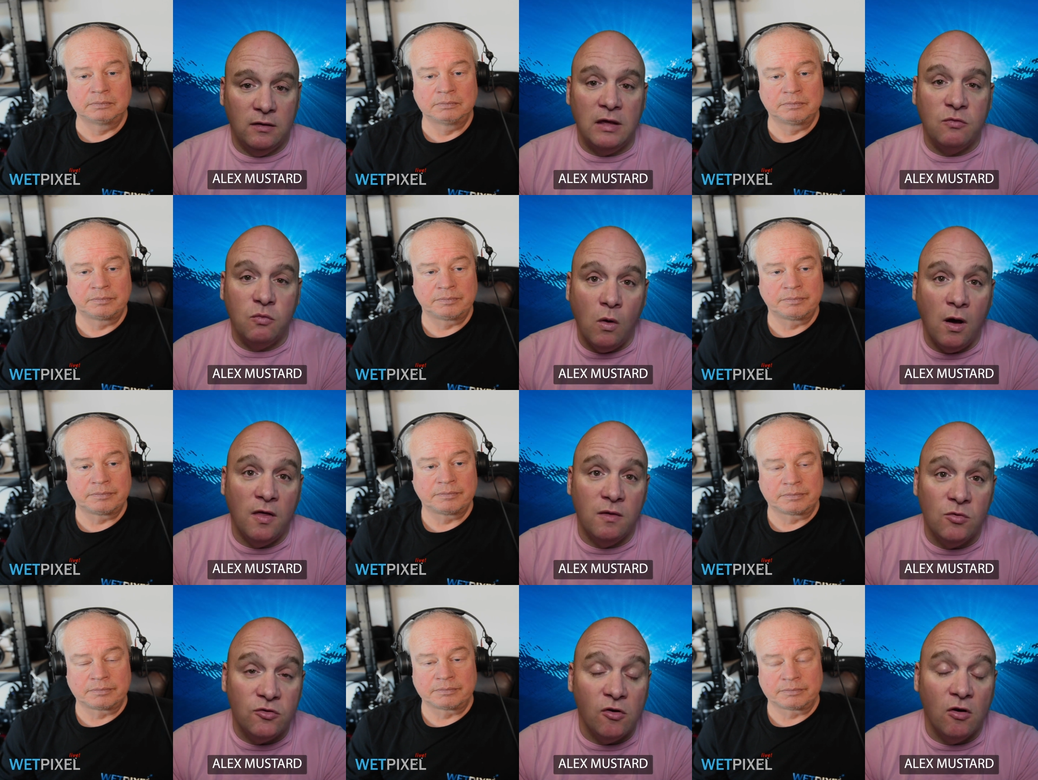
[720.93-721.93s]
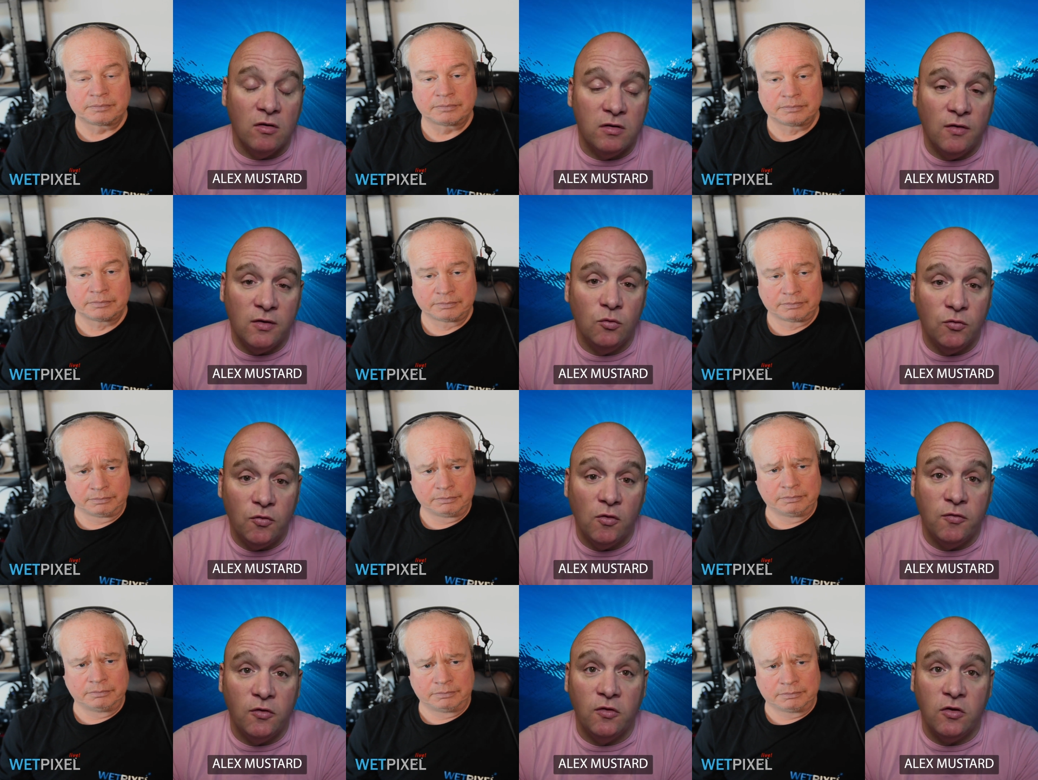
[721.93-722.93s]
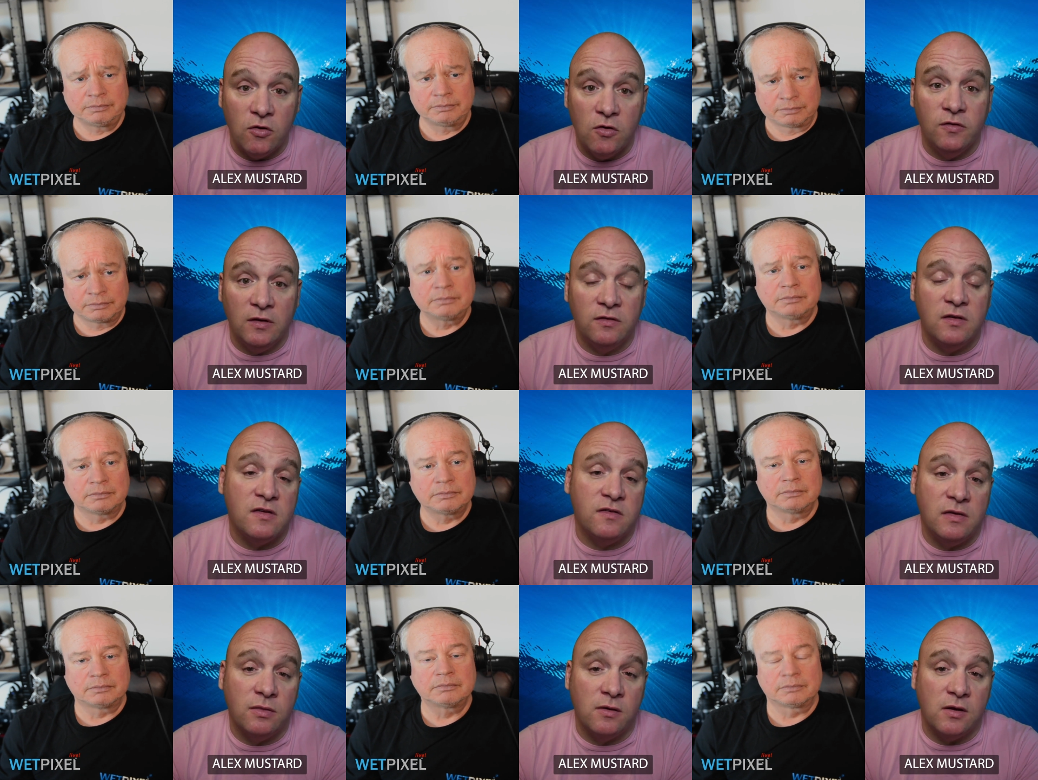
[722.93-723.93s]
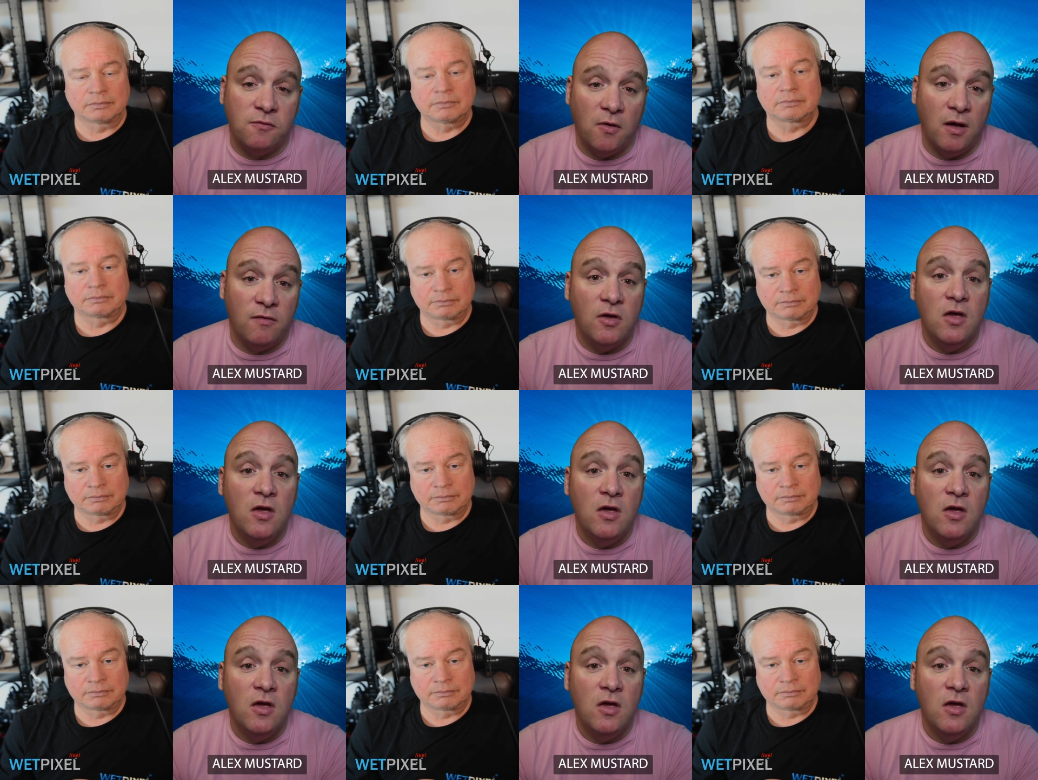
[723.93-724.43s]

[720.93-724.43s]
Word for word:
Speaker 1: it's why the majority of underwater photographers are using 16-35s,